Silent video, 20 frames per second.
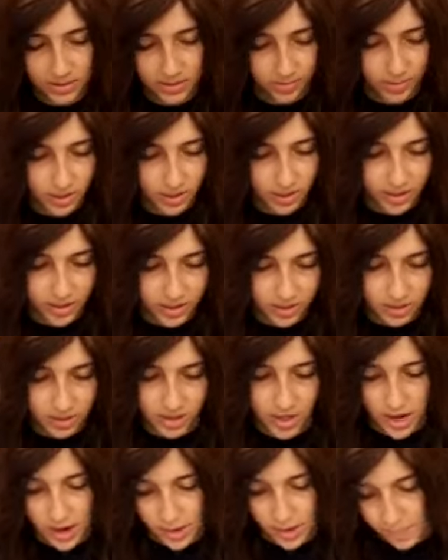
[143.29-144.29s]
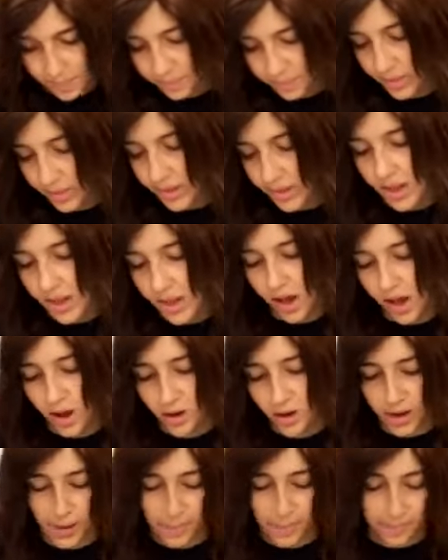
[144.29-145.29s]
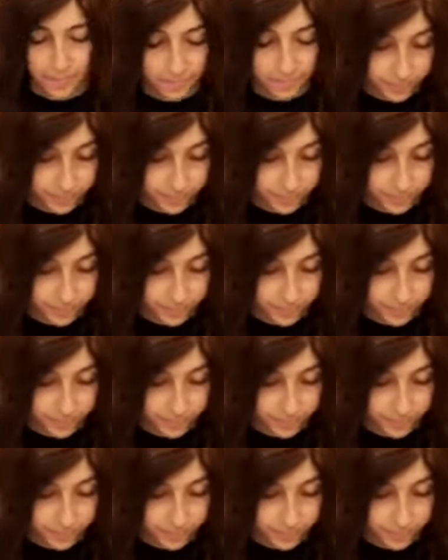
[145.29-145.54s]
Baruch Hashem. Okay.